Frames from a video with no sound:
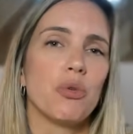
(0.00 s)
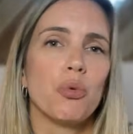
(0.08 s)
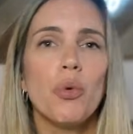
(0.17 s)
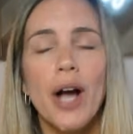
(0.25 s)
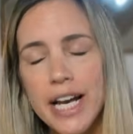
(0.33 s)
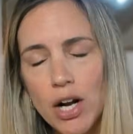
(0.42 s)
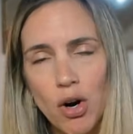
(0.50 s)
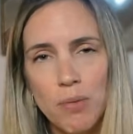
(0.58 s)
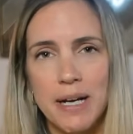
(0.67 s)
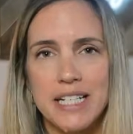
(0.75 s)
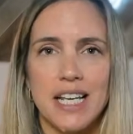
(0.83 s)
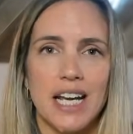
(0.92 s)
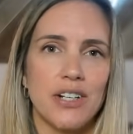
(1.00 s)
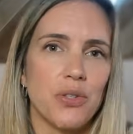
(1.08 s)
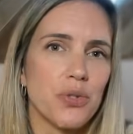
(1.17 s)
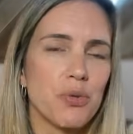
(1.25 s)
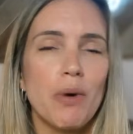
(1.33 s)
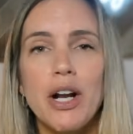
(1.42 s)
write all my
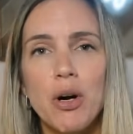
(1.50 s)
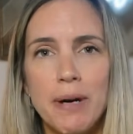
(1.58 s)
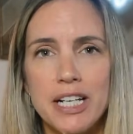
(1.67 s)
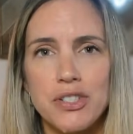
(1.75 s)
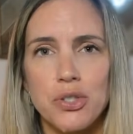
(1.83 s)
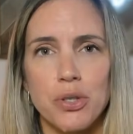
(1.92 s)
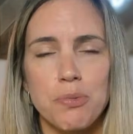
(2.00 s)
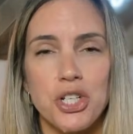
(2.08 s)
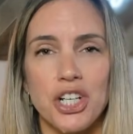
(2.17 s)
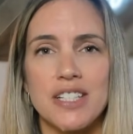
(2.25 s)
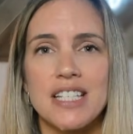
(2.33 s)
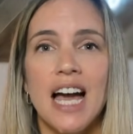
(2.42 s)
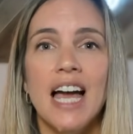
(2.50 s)
titles, write all my descriptions.